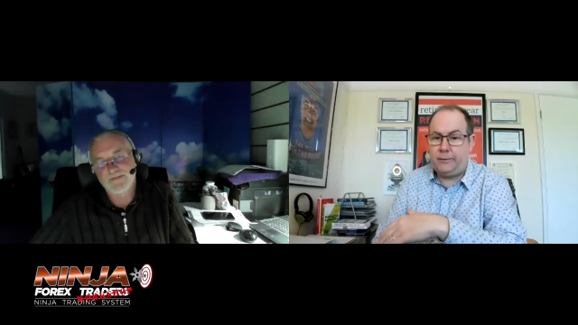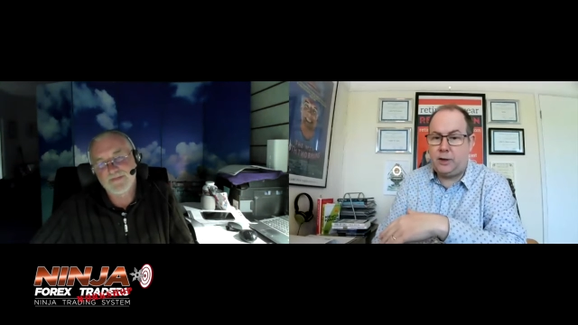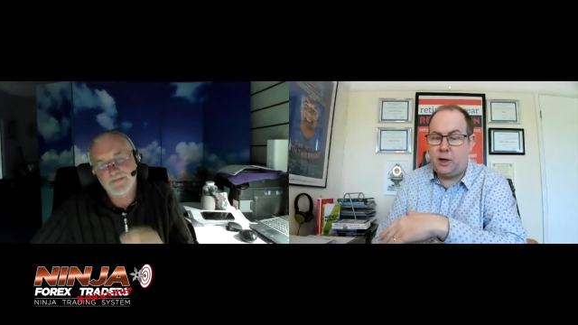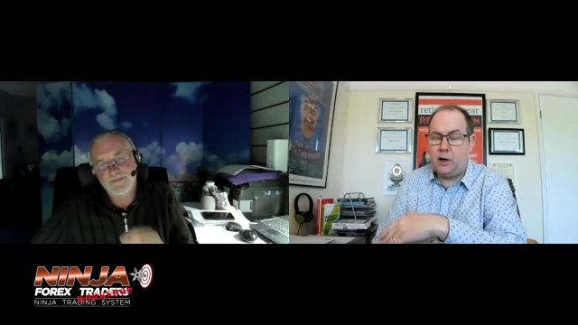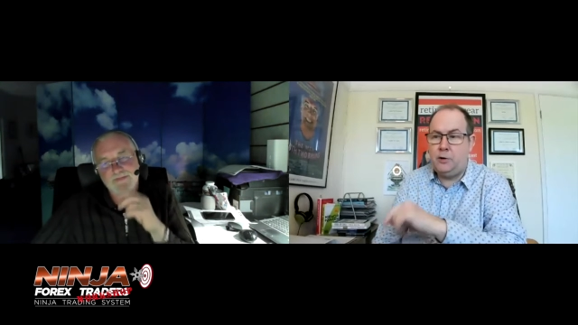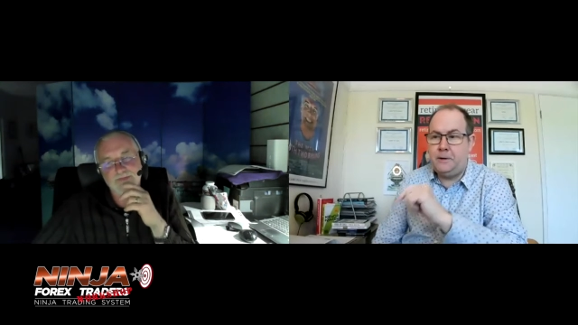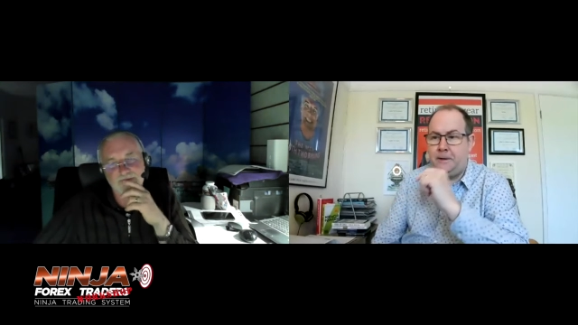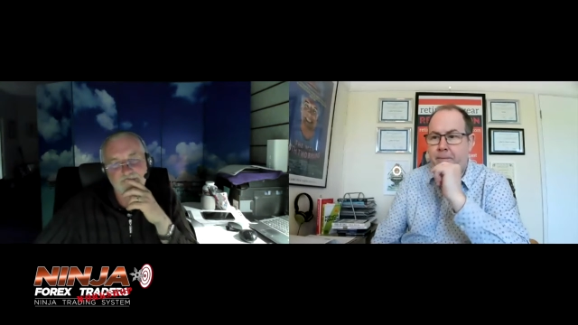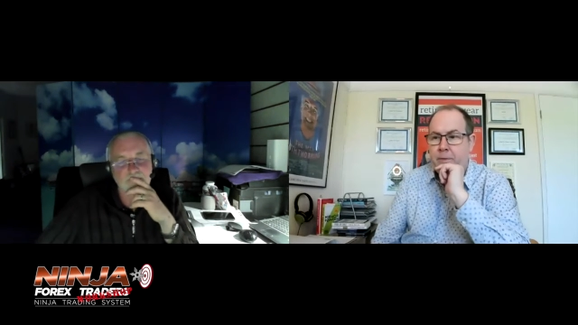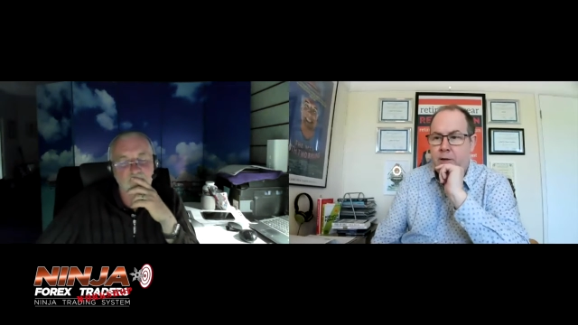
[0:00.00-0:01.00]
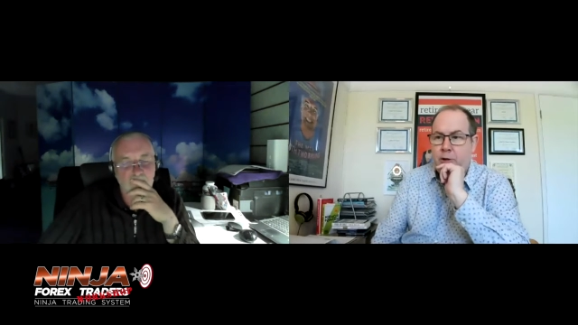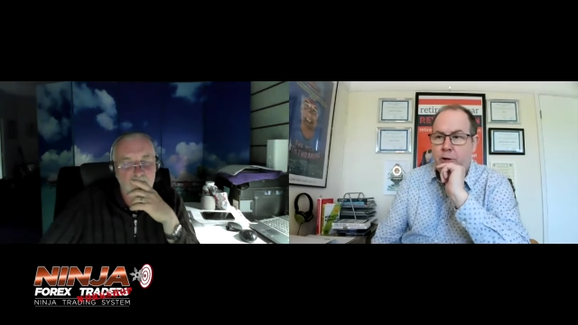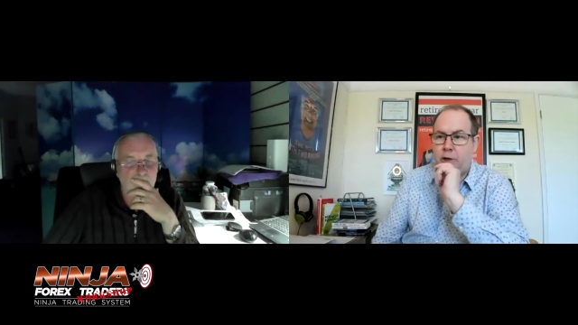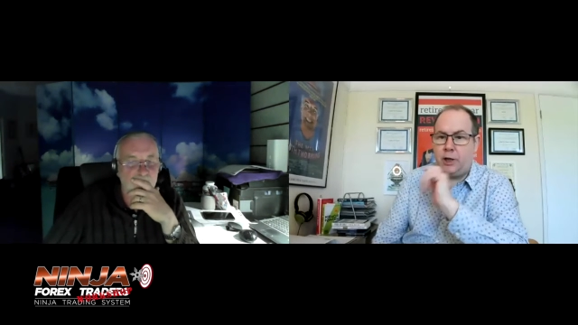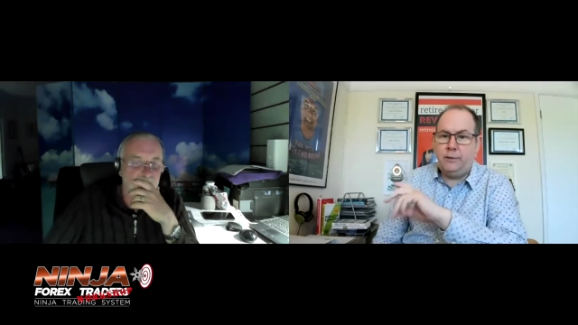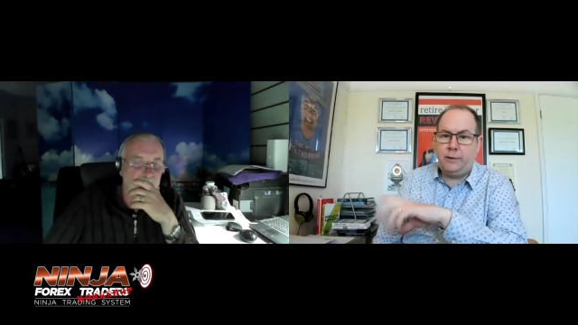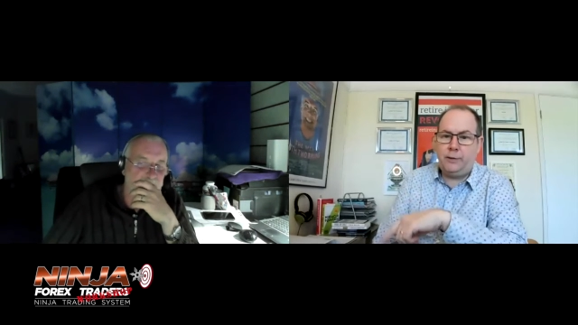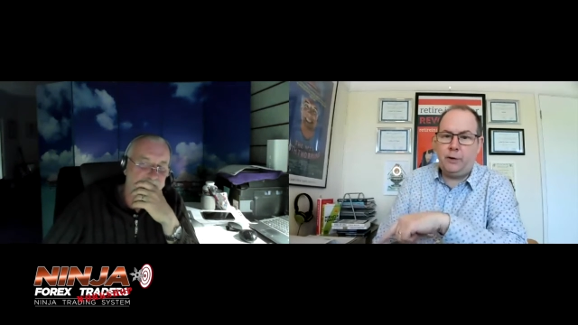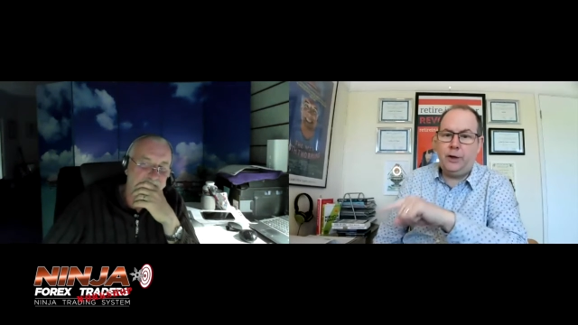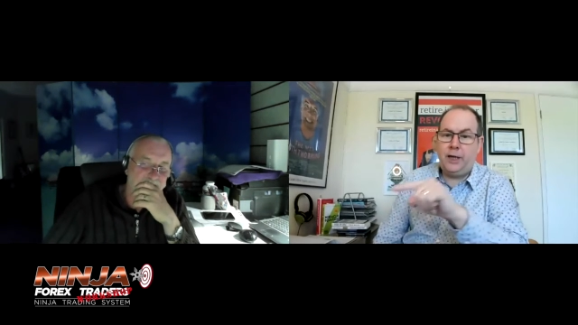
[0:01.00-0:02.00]
Speaker 1: So just over
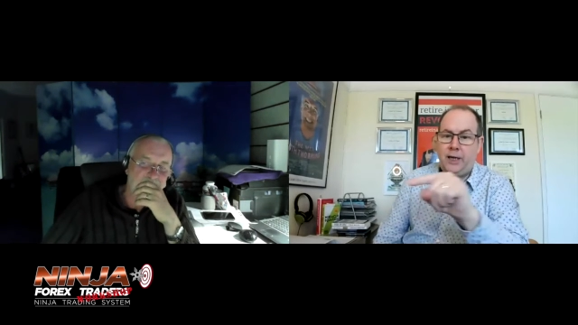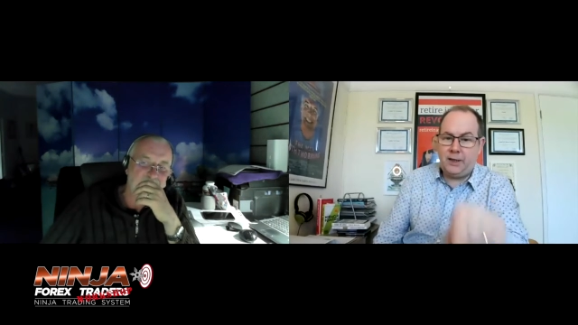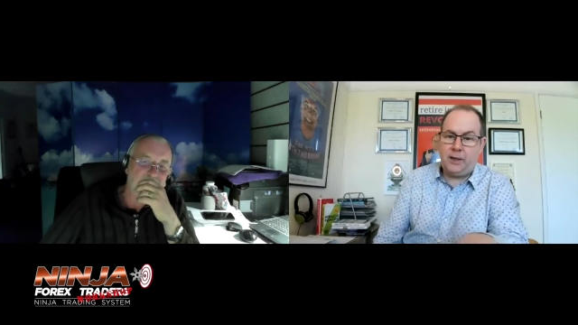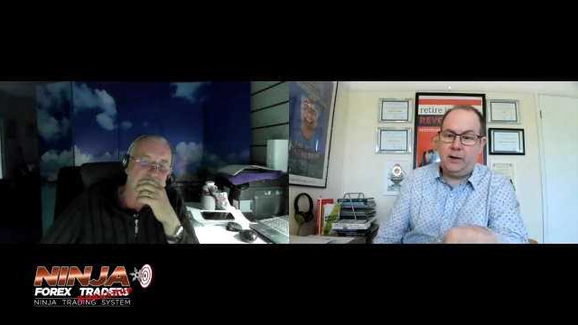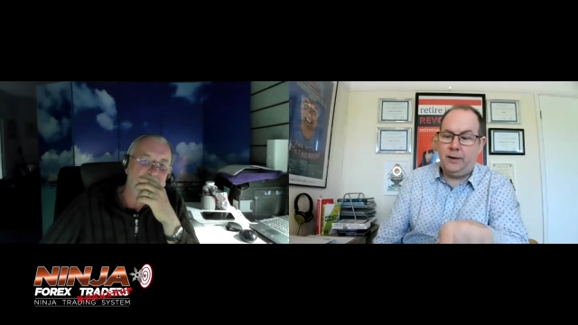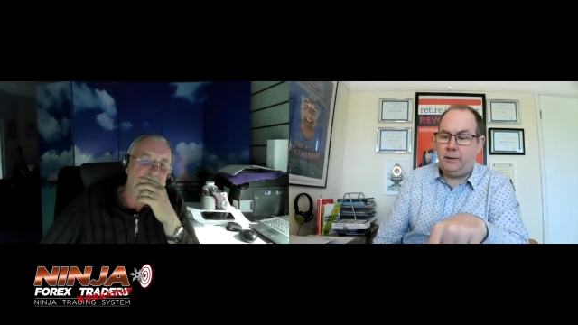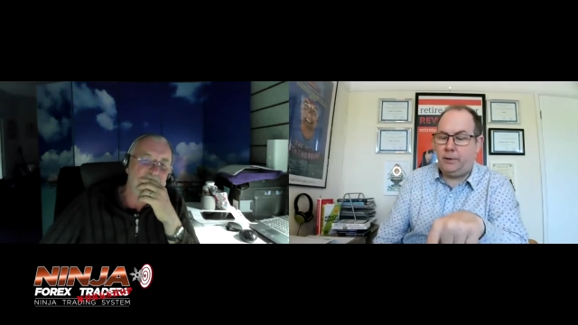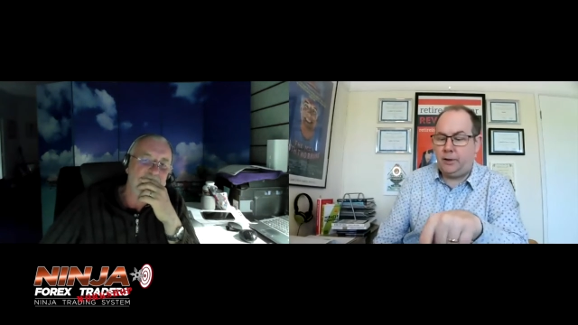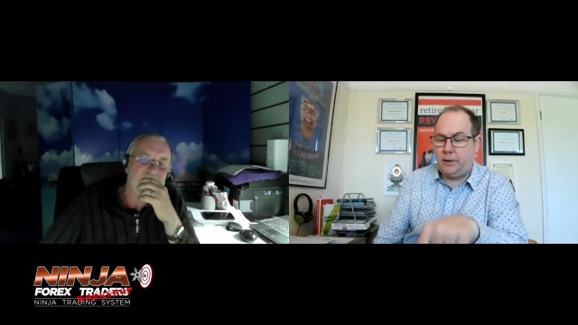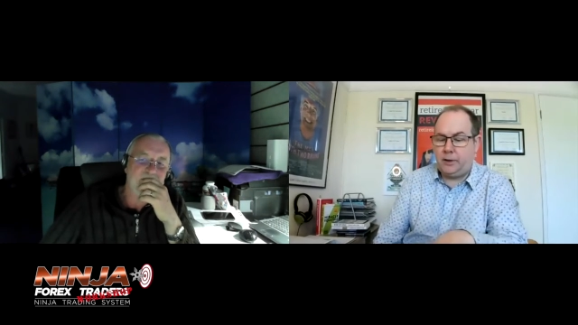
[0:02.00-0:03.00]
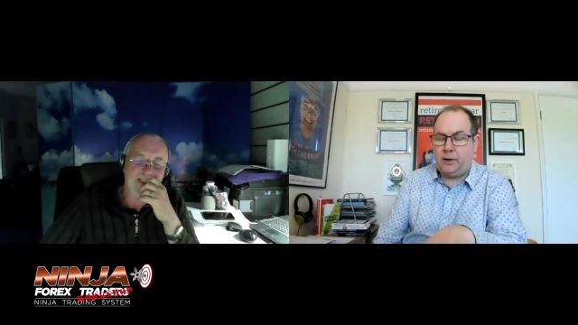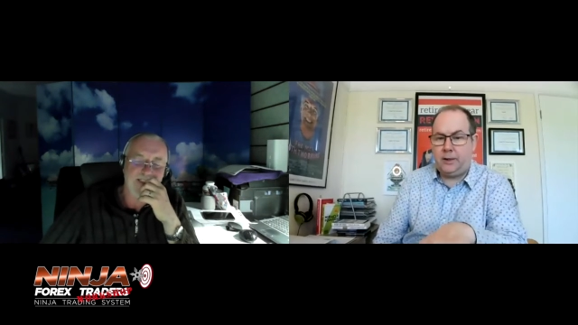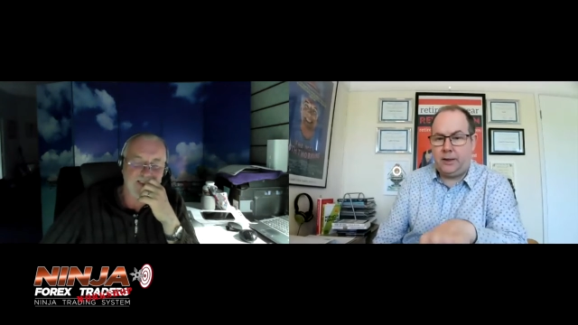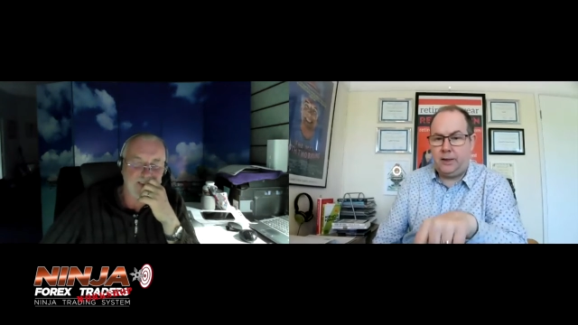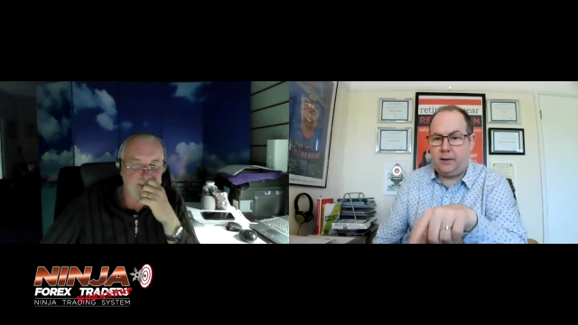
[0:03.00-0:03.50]
four years ago now, when I started,